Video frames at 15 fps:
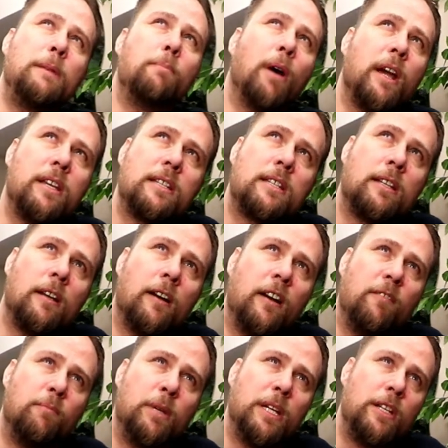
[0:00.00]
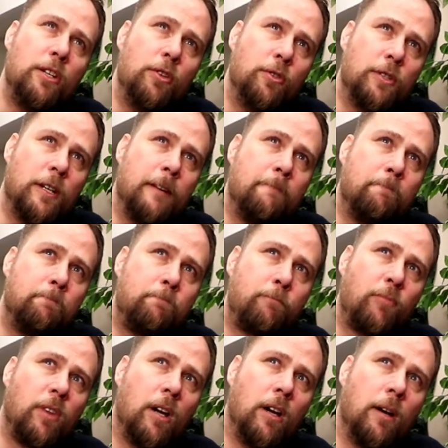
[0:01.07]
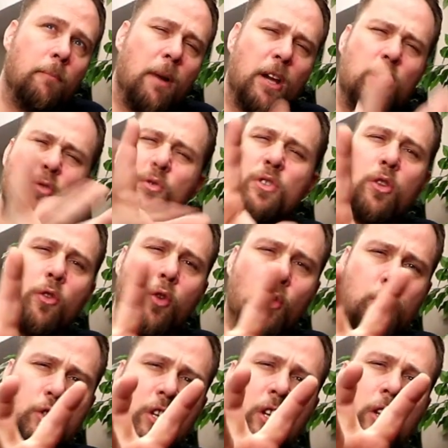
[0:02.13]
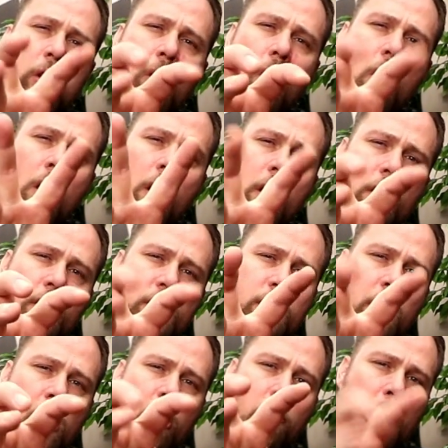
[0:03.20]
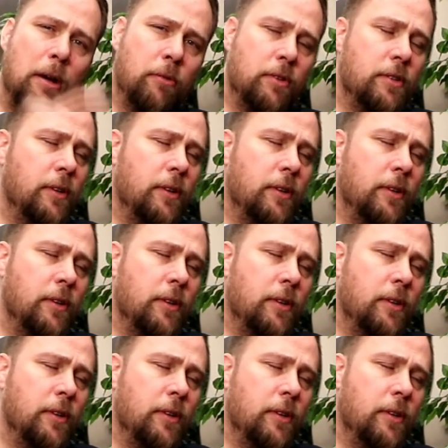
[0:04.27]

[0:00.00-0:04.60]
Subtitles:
bikes I've been using, I used those claw style mounts,